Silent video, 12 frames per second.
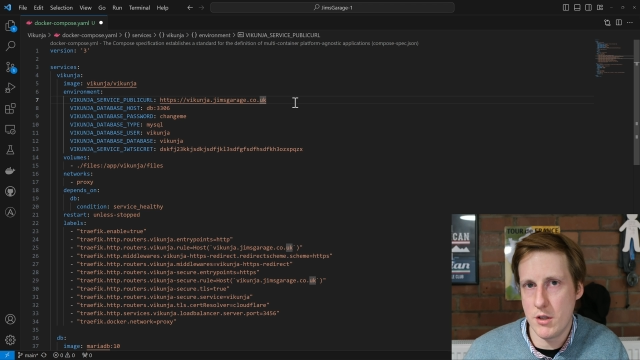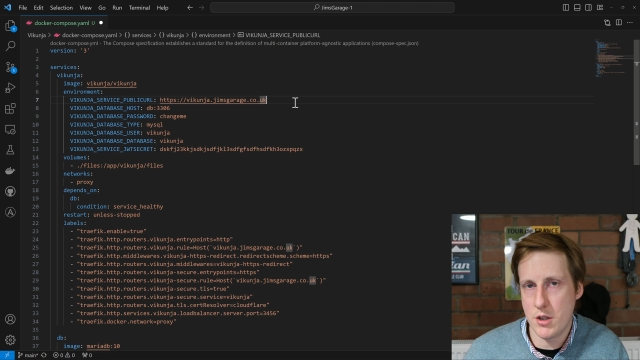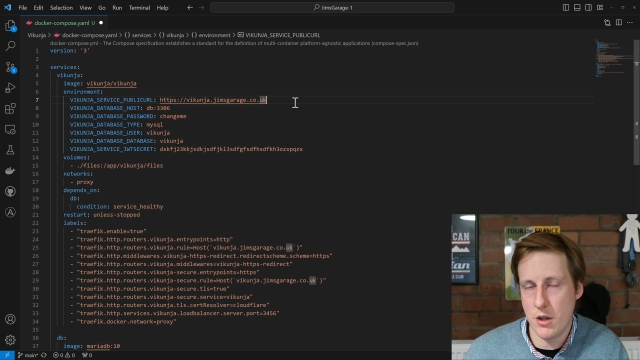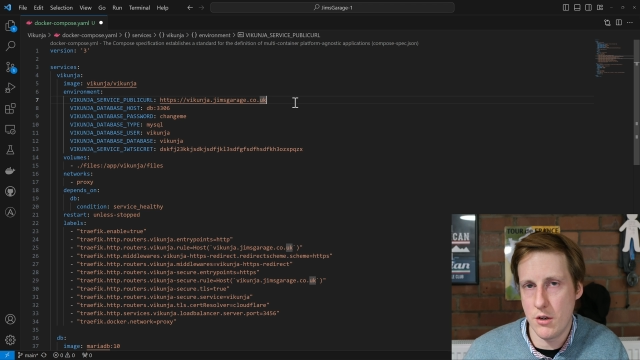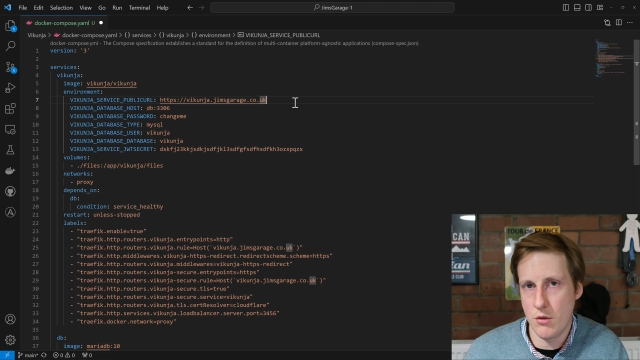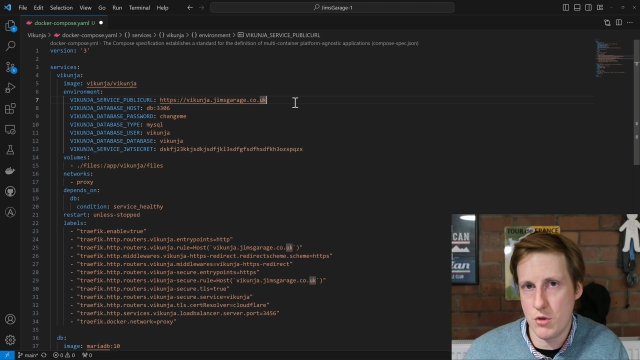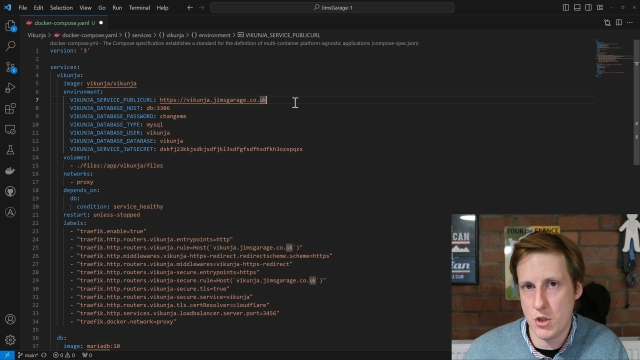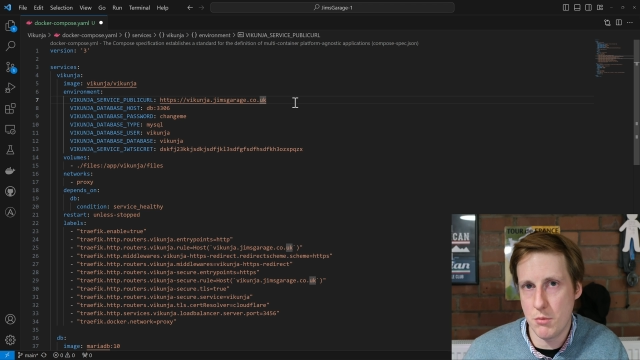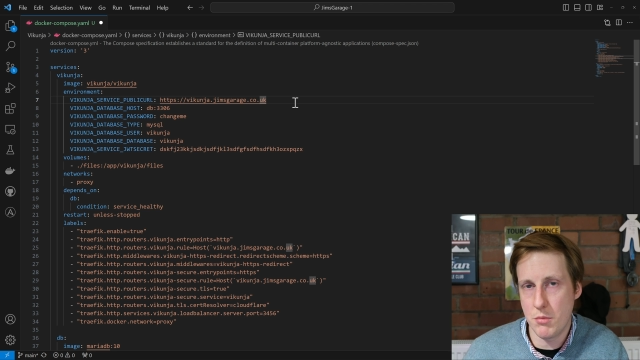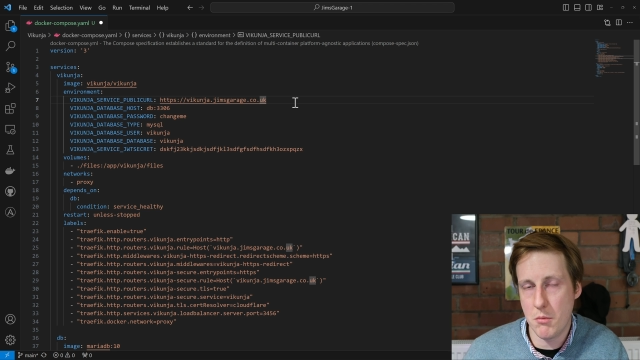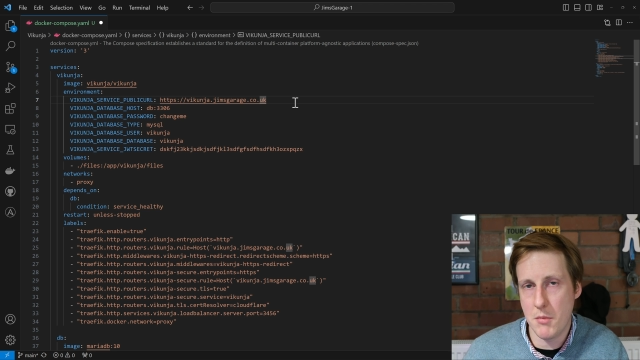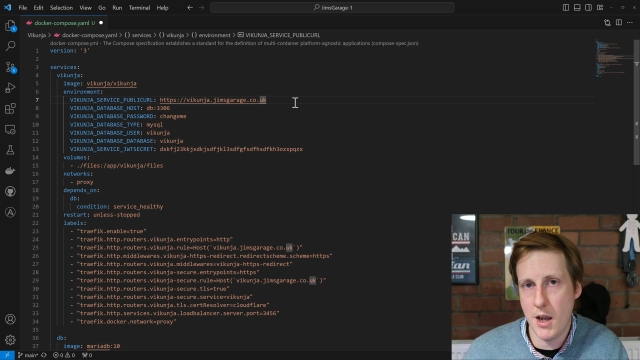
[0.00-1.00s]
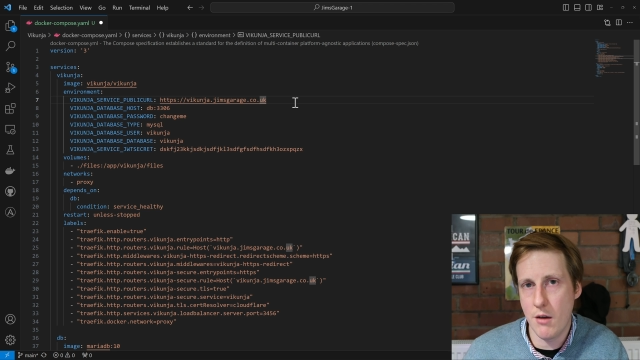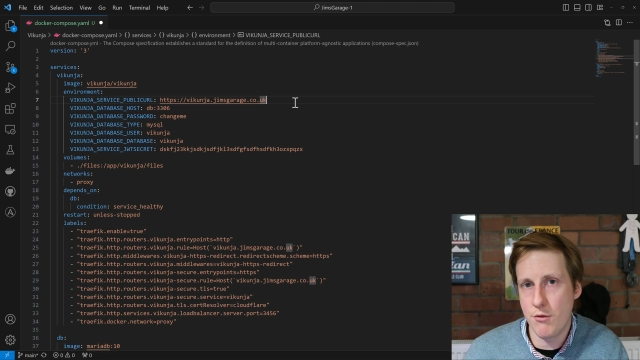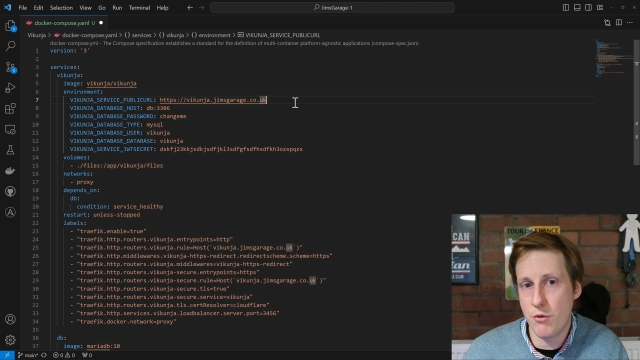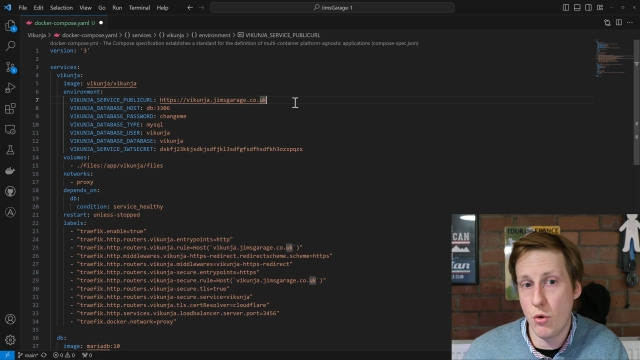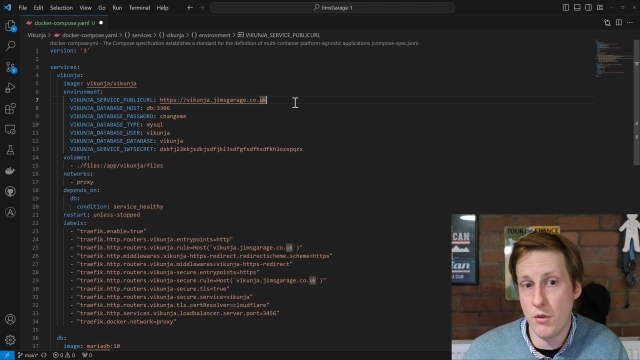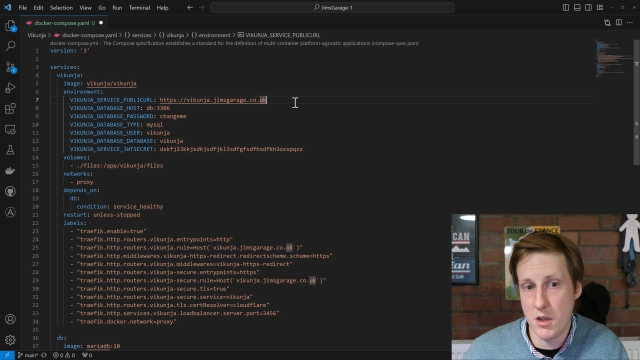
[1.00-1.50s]
internal subdomain
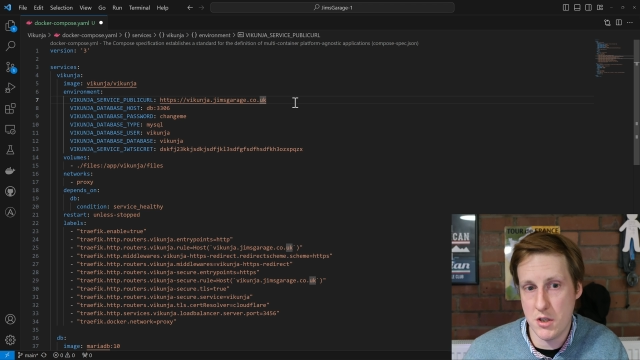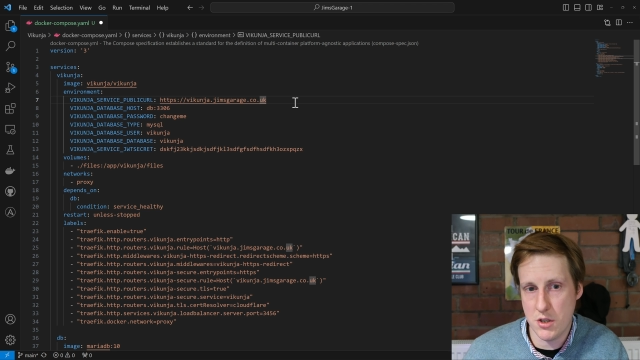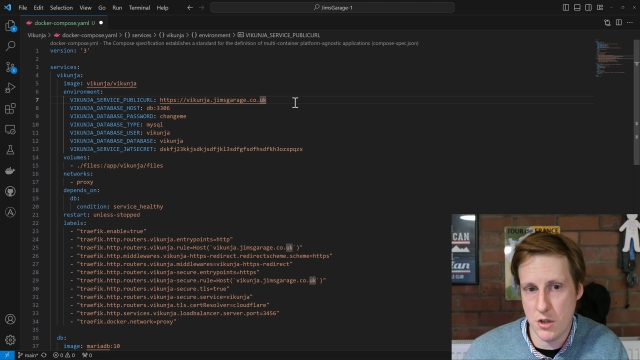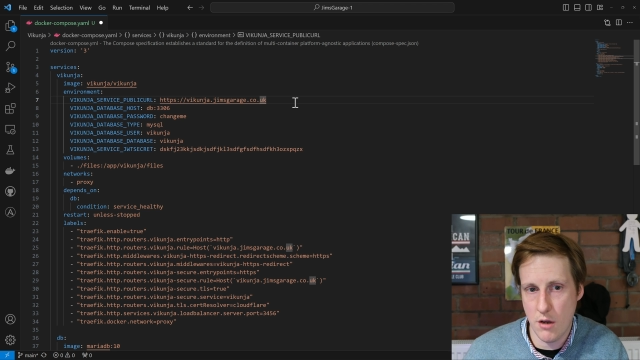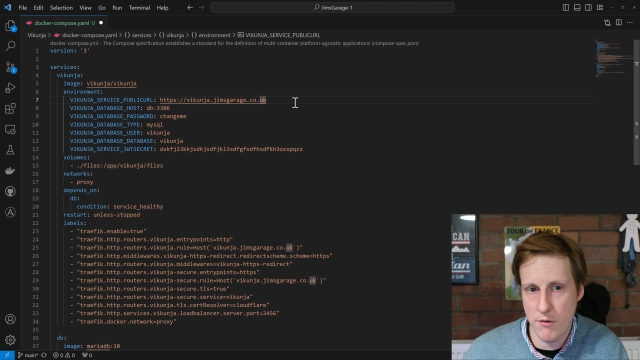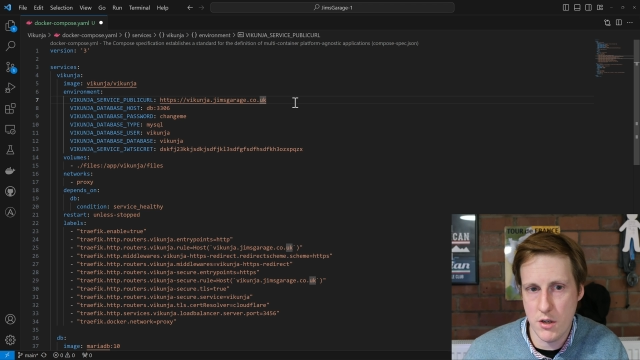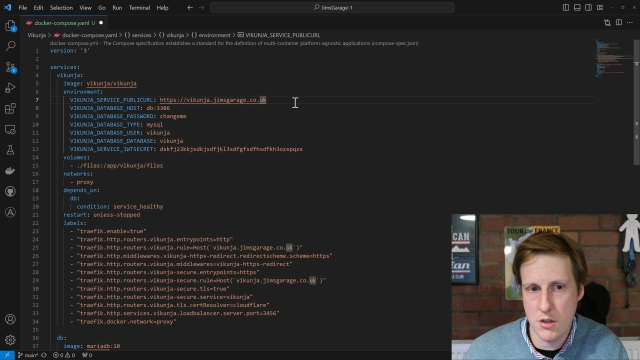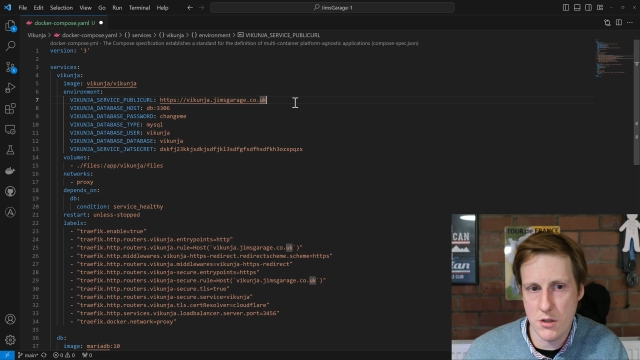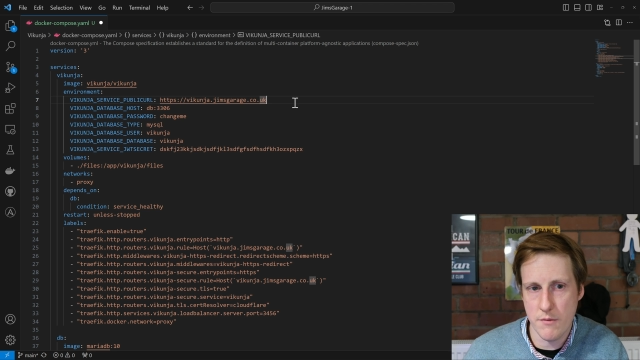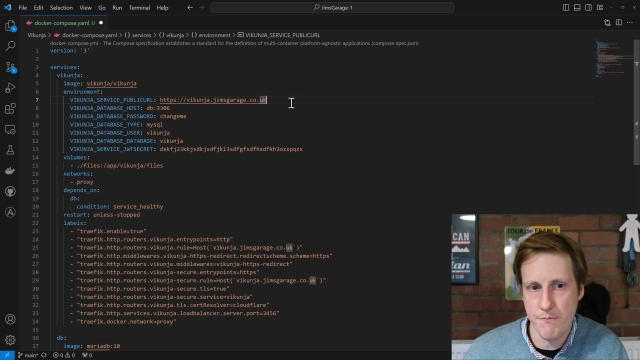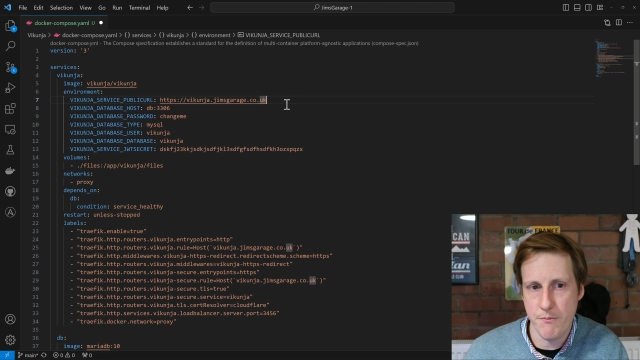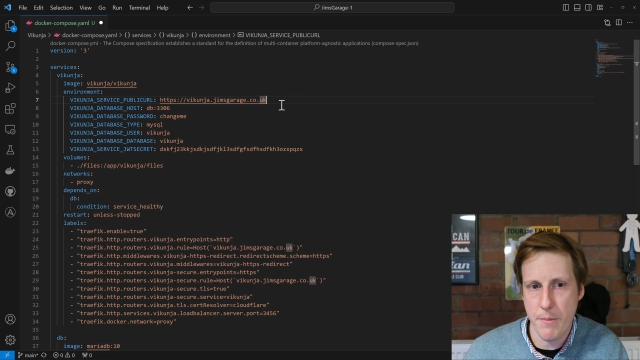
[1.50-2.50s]
for this service.